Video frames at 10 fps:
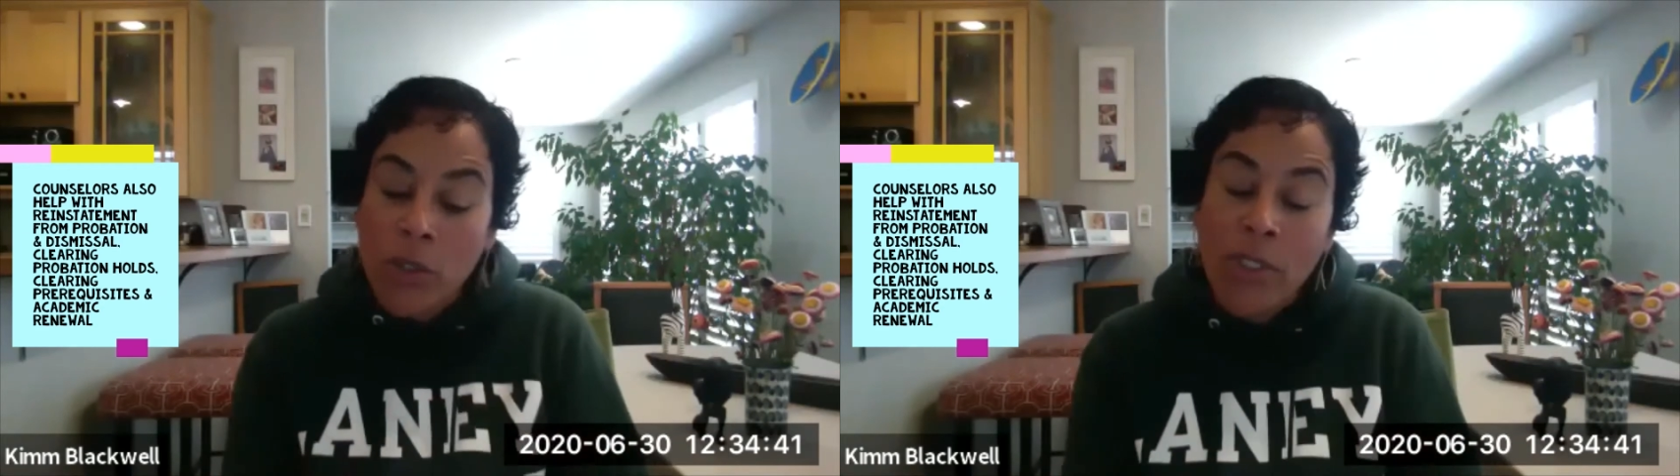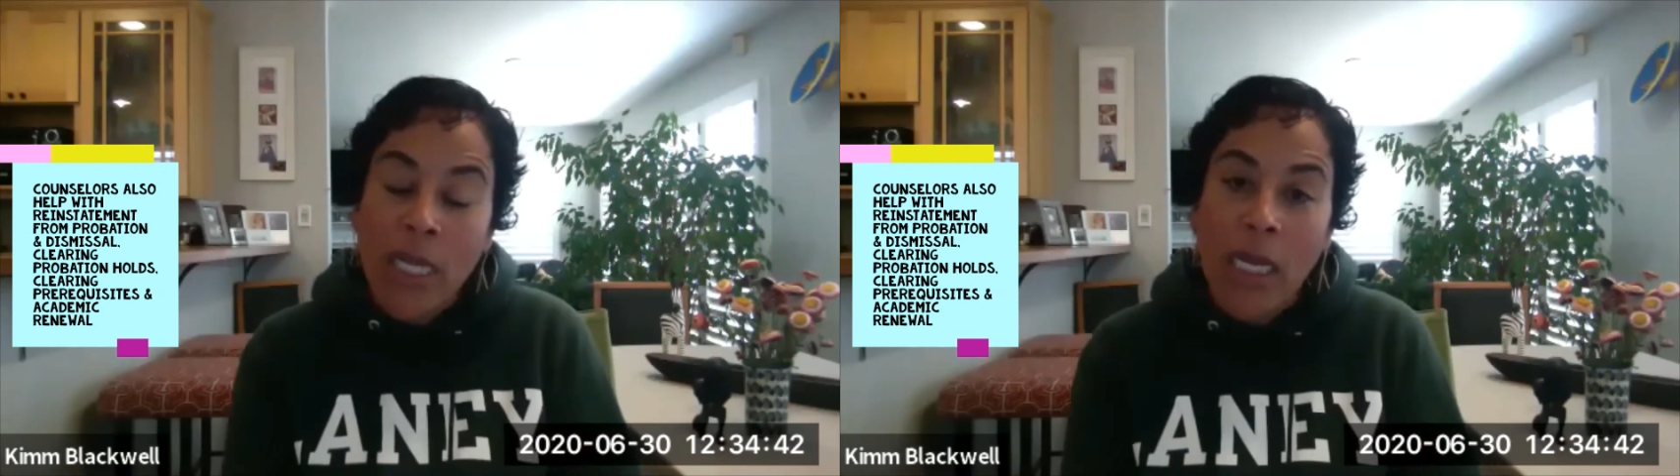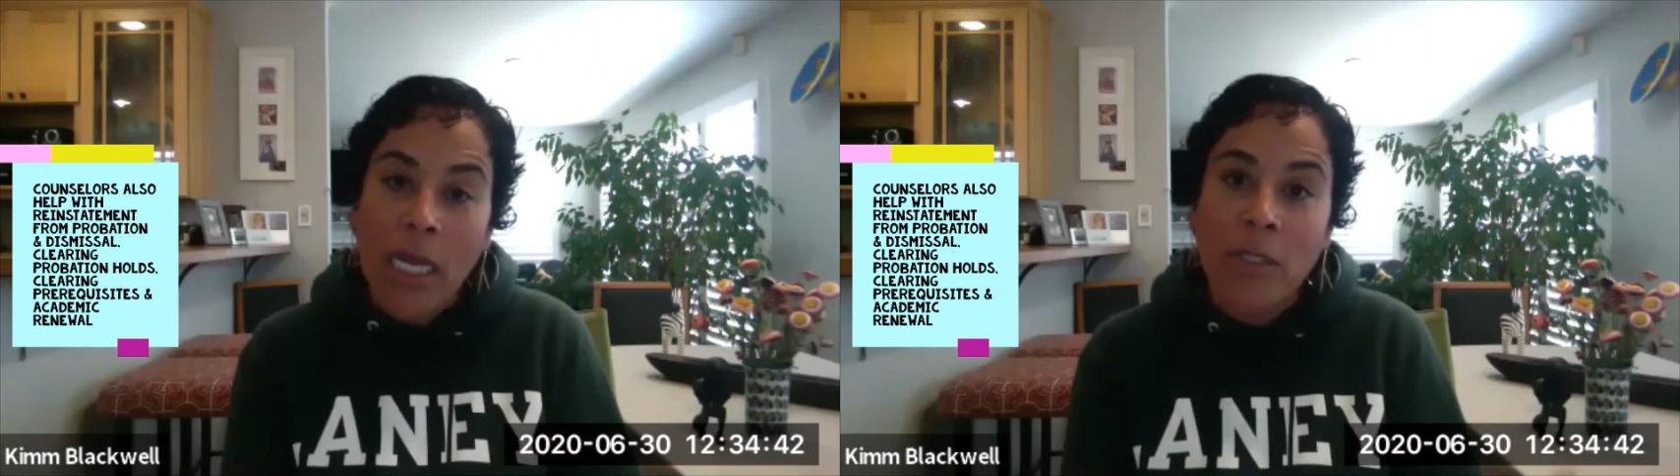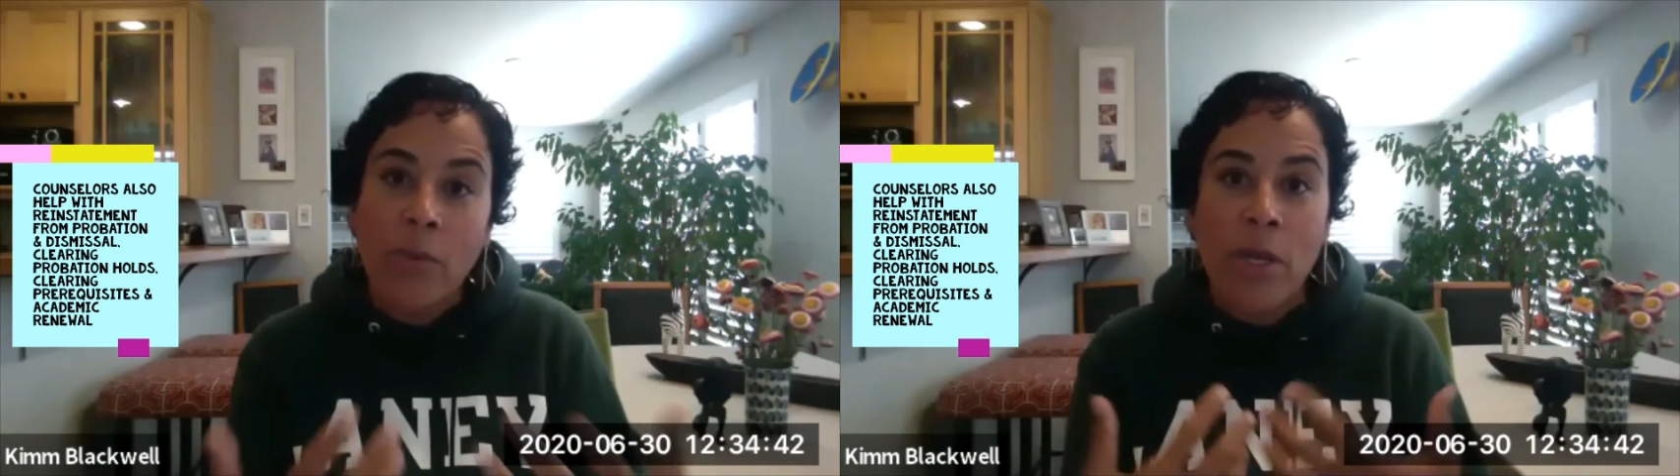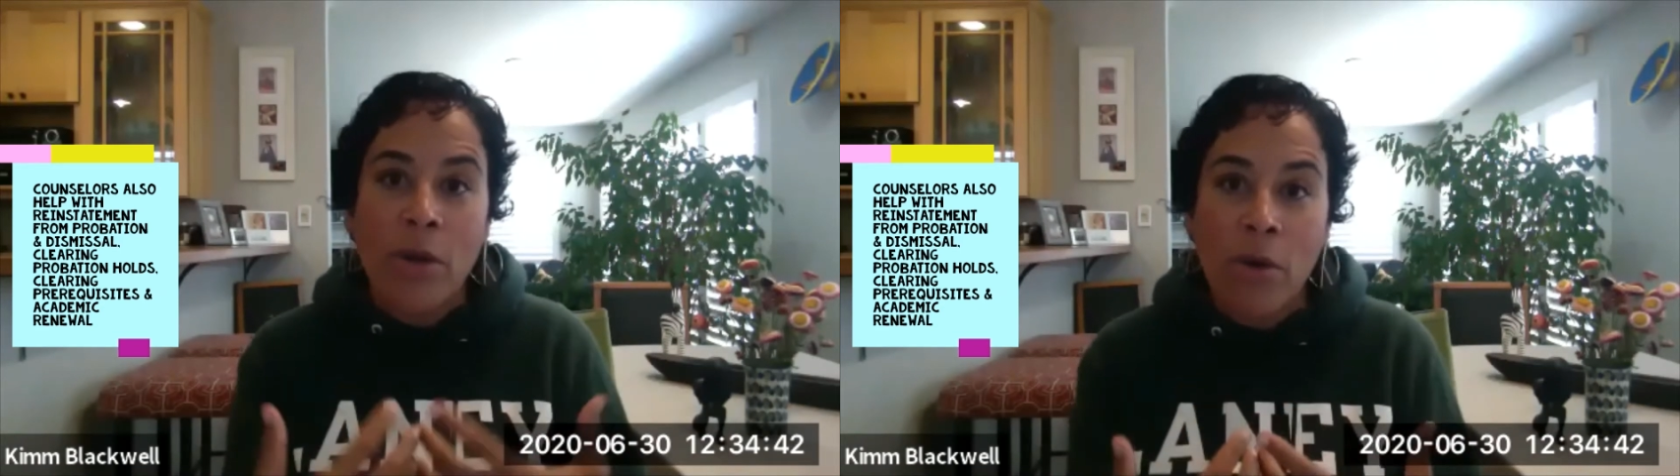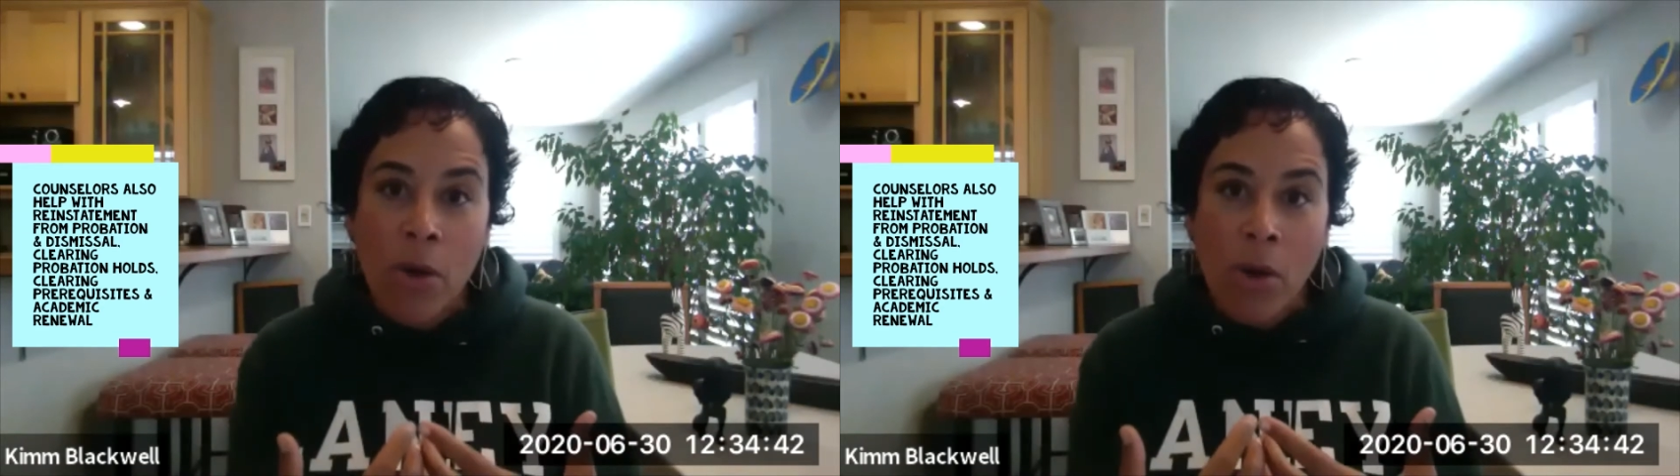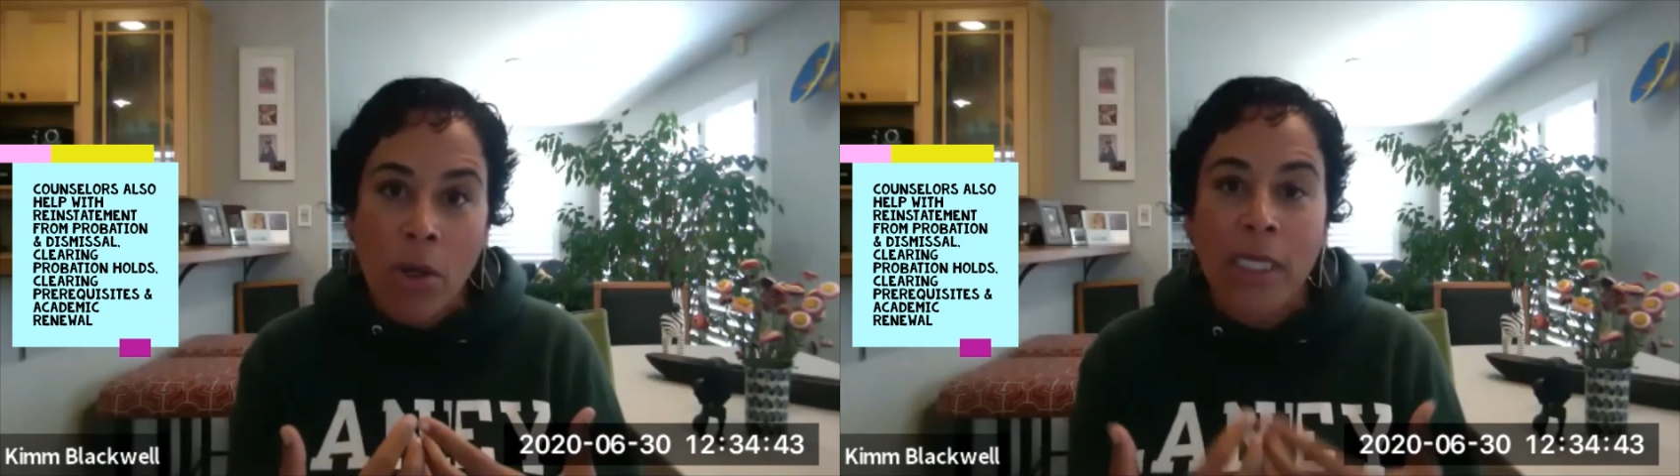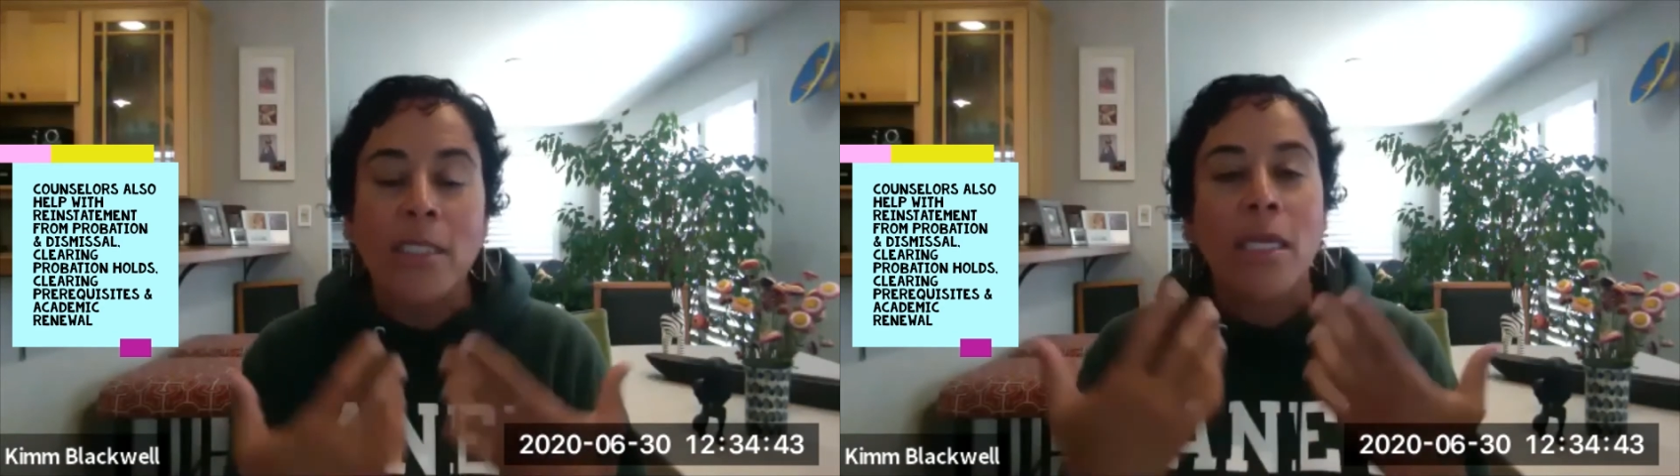You tell us what your goal is,